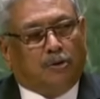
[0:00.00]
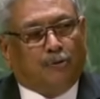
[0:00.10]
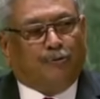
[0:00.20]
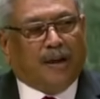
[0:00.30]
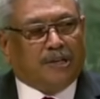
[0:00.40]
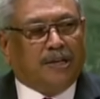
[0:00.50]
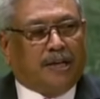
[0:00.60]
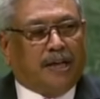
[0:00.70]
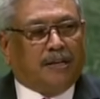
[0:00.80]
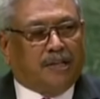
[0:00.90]
to
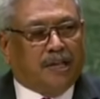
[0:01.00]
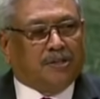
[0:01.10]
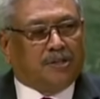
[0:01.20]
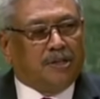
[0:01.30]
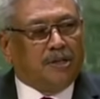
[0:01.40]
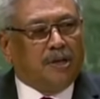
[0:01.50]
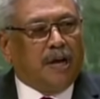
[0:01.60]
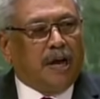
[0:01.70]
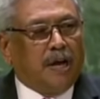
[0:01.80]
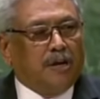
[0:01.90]
facilitate this
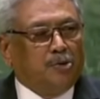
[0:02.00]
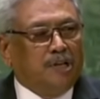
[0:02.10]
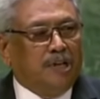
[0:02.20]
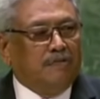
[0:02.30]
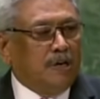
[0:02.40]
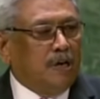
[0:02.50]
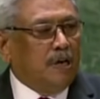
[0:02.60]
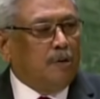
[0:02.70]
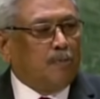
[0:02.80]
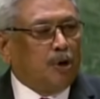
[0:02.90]
and to deliver
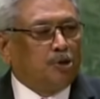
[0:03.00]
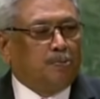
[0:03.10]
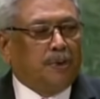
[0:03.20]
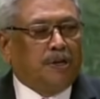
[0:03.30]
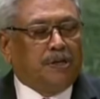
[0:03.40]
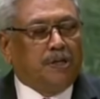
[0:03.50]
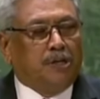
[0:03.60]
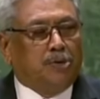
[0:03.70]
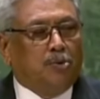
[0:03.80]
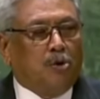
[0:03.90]

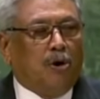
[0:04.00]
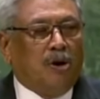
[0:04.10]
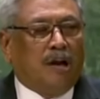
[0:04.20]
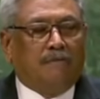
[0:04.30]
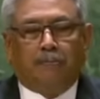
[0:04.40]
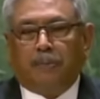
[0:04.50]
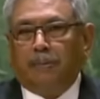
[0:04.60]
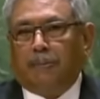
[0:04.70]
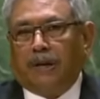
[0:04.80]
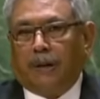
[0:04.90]
prosperity to all our
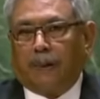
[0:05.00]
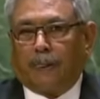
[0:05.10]
people.